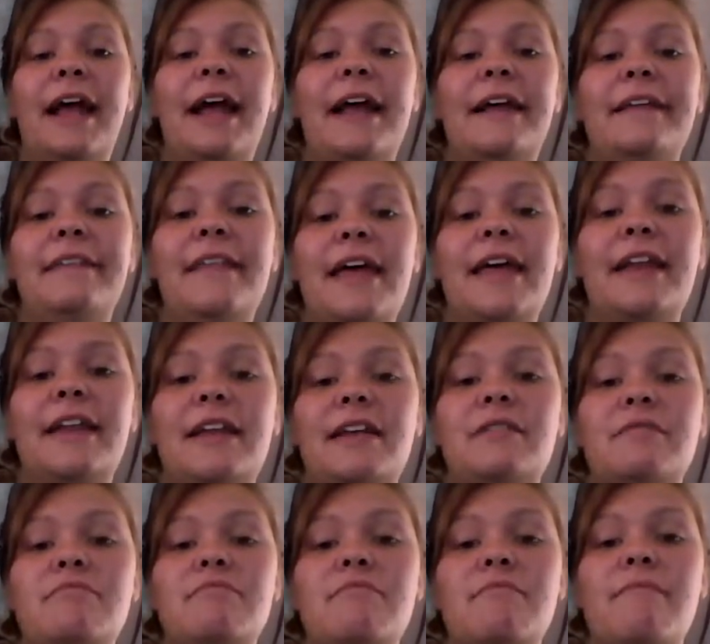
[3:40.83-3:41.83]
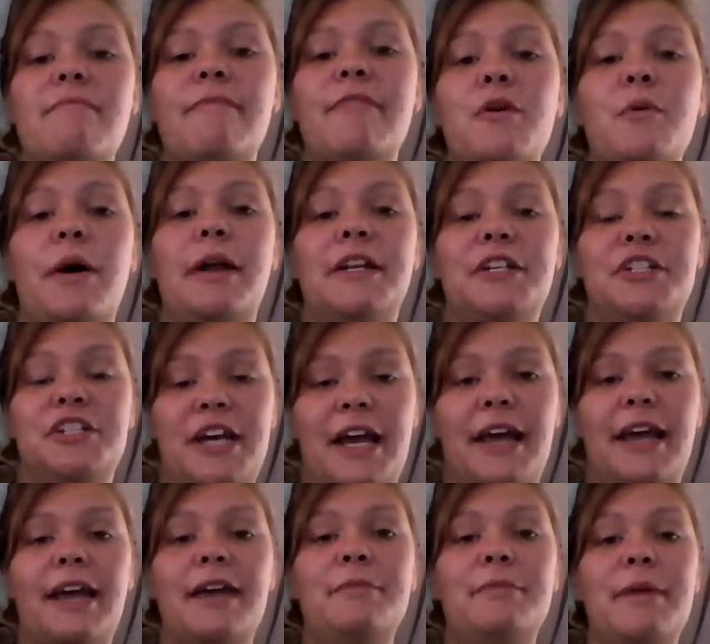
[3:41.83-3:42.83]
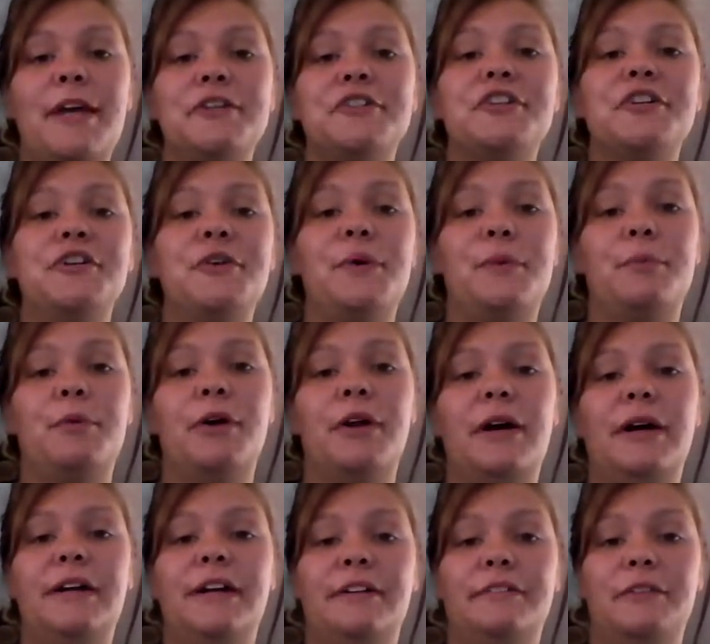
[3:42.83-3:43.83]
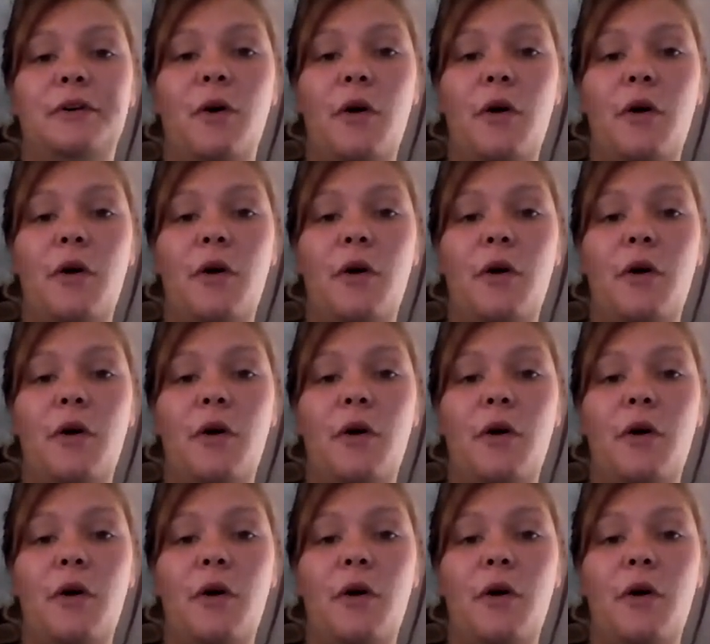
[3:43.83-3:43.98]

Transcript: and then you want to check and make sure you put enough